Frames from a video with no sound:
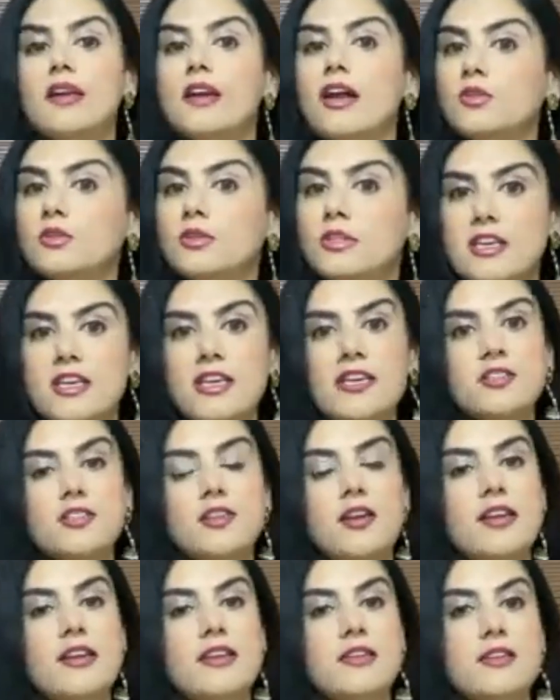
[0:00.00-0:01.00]
Now, these
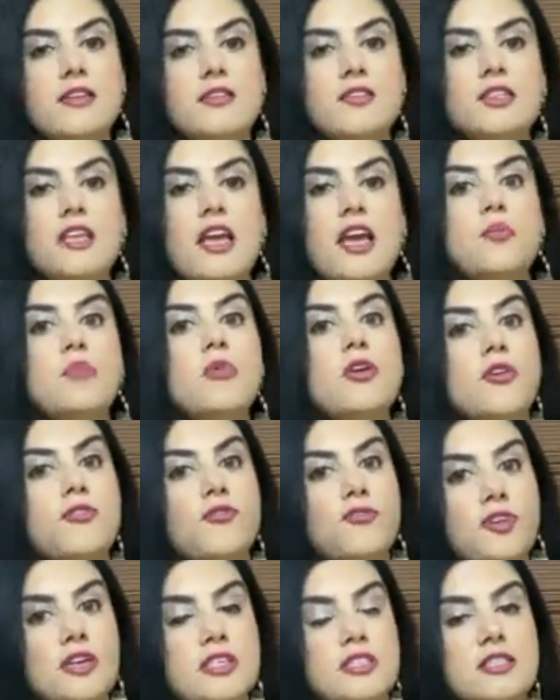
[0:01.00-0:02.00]
relatives can be your
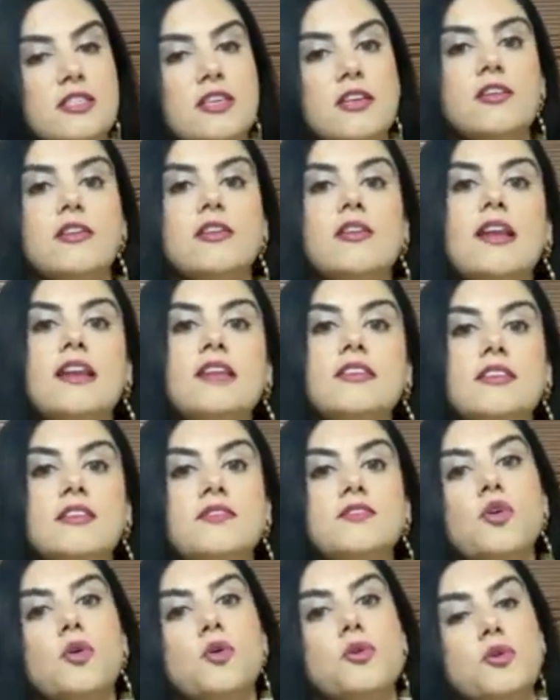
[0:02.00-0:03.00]
first degree
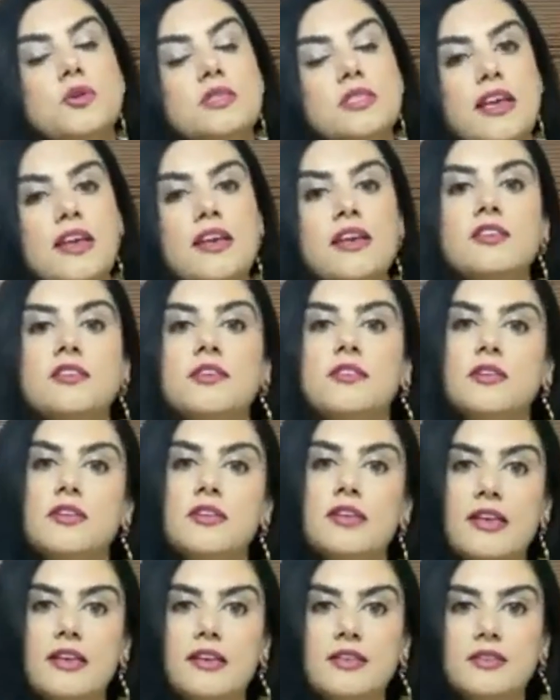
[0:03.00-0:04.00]
relatives or your second
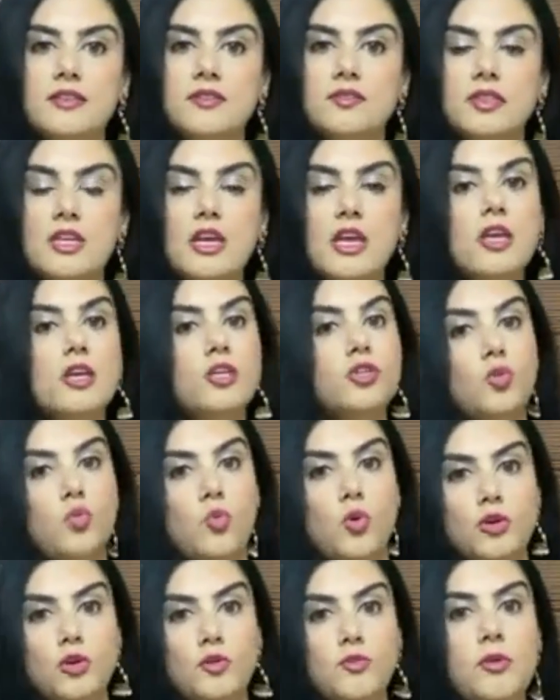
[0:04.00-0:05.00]
degree relatives. So,
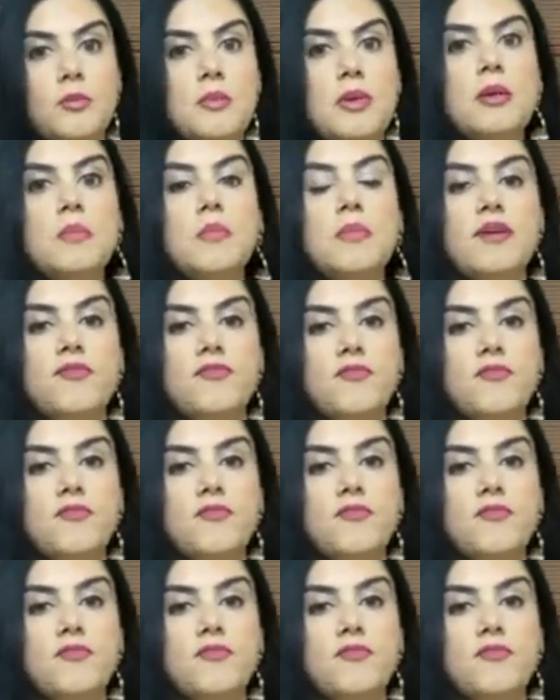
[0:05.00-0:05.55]
what do we mean by